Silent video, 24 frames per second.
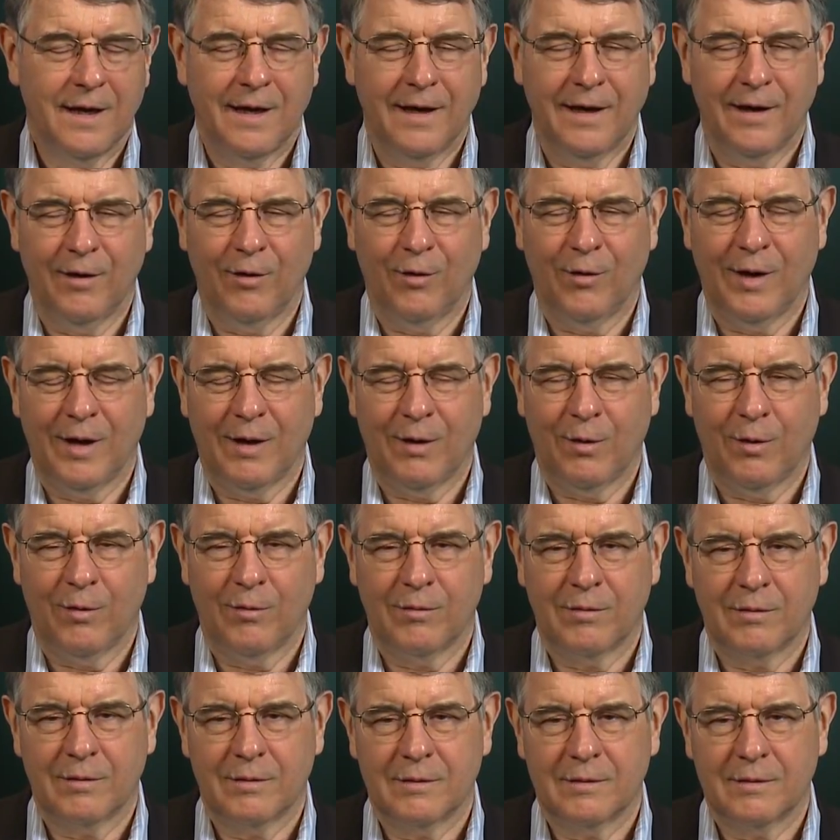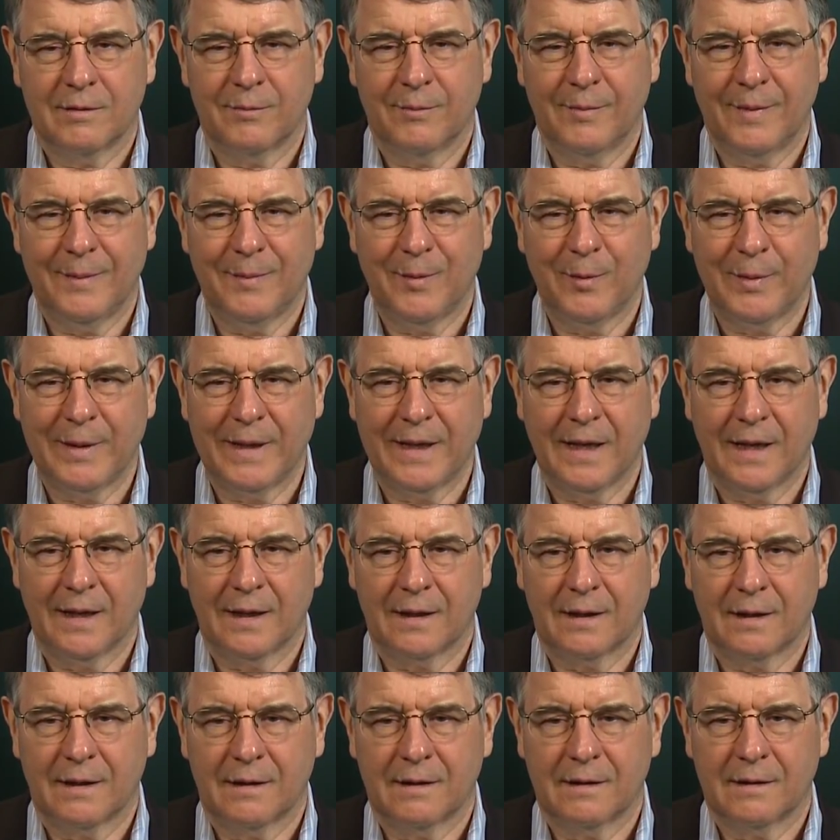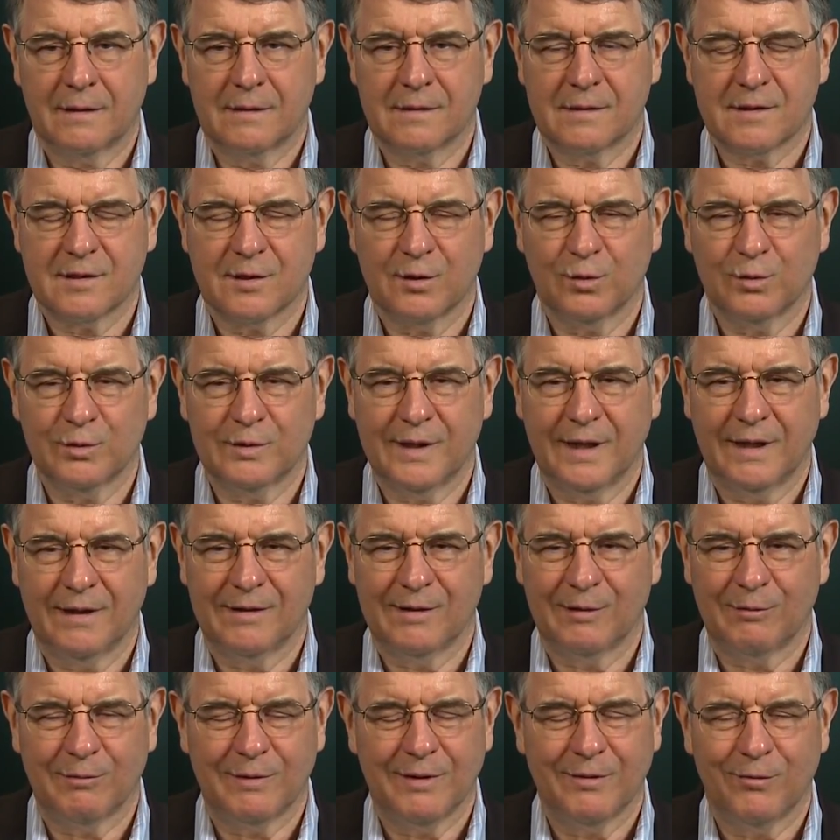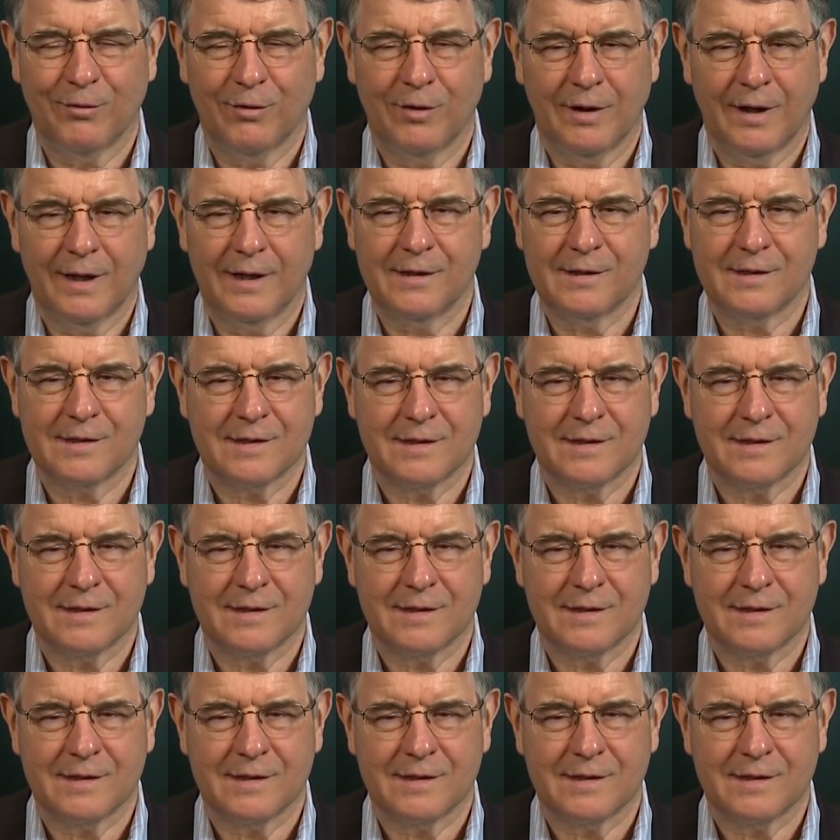you know how maybe we got sold down the river, I